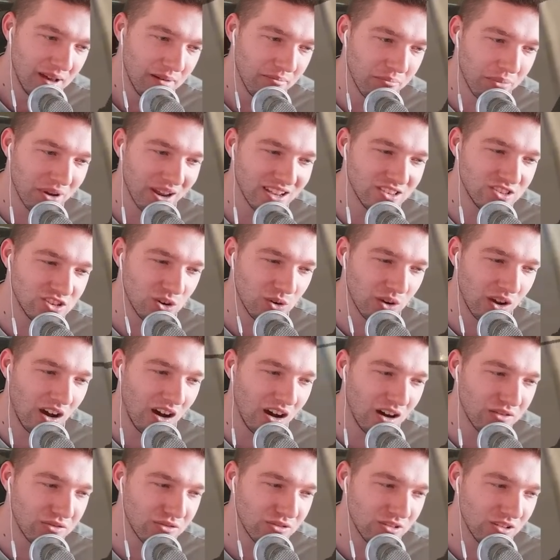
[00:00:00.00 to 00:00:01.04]
but I don't
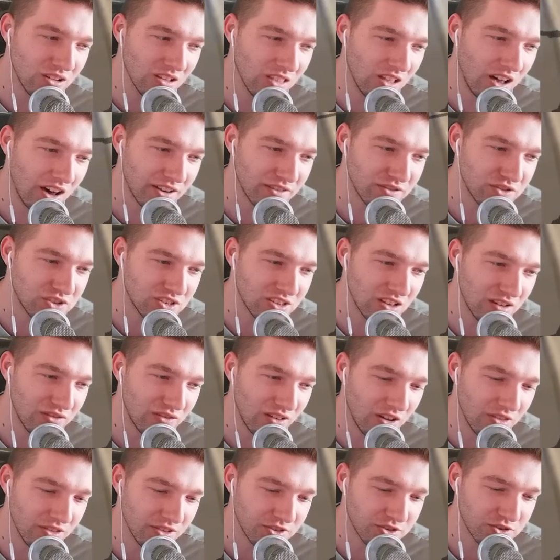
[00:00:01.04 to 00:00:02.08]
offer a lot of stuff
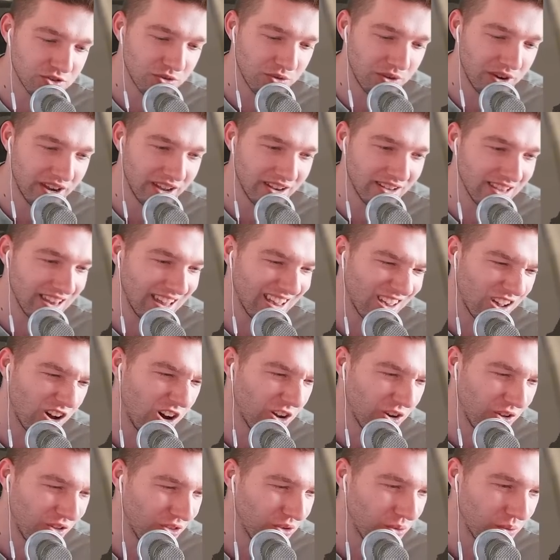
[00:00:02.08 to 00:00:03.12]
on the screen like
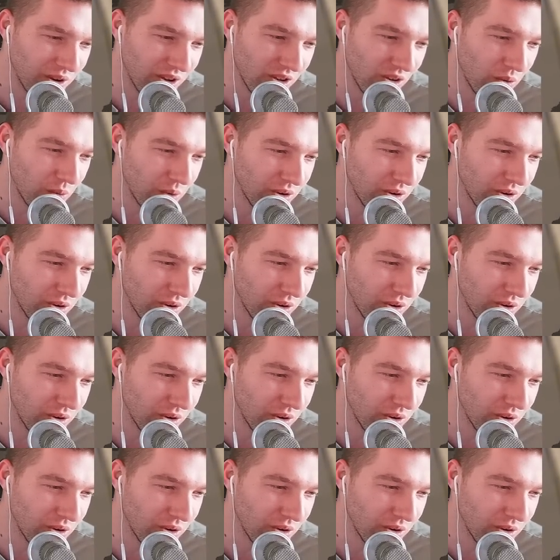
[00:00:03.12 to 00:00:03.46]
Arnold will,